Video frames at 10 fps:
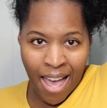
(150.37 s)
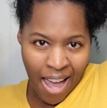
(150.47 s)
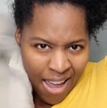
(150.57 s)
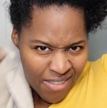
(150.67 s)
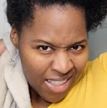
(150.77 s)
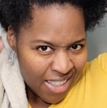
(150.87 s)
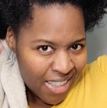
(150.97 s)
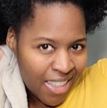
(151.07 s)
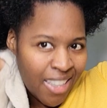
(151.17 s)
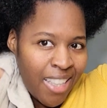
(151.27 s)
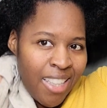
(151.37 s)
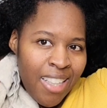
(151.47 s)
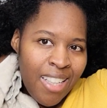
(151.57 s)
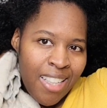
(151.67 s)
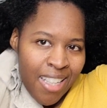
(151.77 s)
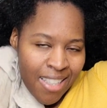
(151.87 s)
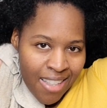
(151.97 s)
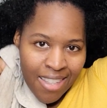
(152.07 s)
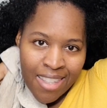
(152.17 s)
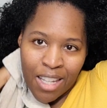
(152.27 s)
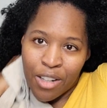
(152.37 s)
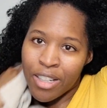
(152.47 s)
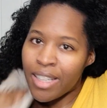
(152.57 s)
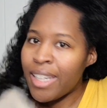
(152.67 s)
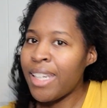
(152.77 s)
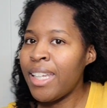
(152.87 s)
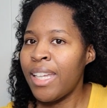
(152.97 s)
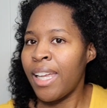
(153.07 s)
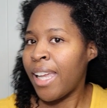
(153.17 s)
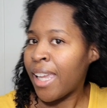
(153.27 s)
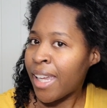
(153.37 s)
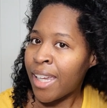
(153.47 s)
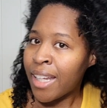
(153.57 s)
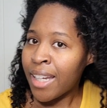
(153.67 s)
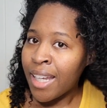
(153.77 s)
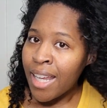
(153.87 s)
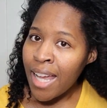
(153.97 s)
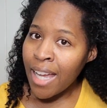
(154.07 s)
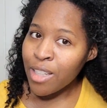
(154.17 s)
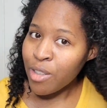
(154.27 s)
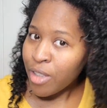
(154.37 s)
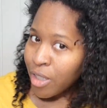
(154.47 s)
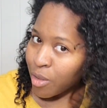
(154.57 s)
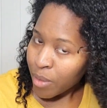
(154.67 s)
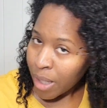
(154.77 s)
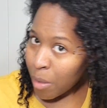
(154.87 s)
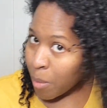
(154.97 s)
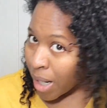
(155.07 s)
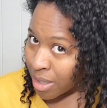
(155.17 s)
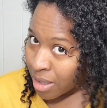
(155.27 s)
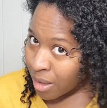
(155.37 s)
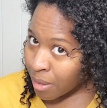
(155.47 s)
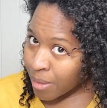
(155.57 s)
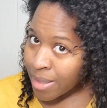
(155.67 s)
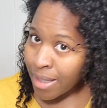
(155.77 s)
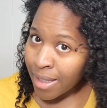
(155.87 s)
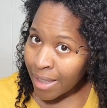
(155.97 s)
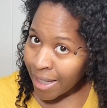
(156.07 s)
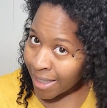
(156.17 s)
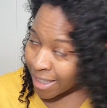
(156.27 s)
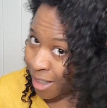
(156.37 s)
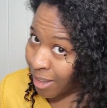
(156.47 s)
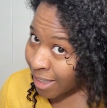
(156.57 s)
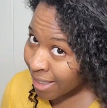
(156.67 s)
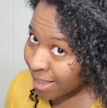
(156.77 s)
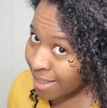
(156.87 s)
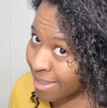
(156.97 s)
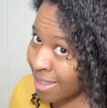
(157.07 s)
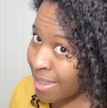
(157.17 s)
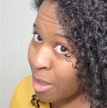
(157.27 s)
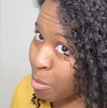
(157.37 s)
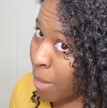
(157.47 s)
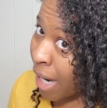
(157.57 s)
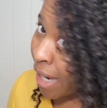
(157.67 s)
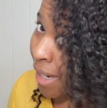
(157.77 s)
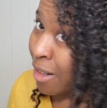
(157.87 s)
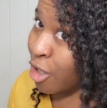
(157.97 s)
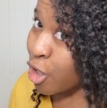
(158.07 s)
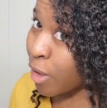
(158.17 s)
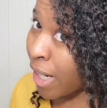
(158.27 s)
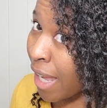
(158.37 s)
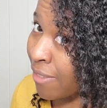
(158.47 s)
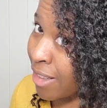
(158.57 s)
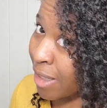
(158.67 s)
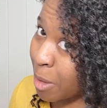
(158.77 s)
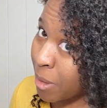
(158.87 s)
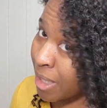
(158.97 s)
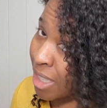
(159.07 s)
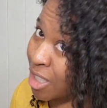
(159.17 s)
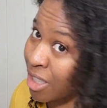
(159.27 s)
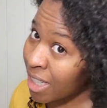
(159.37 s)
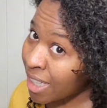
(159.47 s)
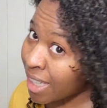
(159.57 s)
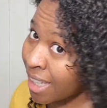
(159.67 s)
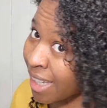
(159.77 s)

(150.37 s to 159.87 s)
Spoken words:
I haven't done necessarily, and I usually do like a wash and go or something like that. Y'all look at this. This is my hair straight after deep conditioning.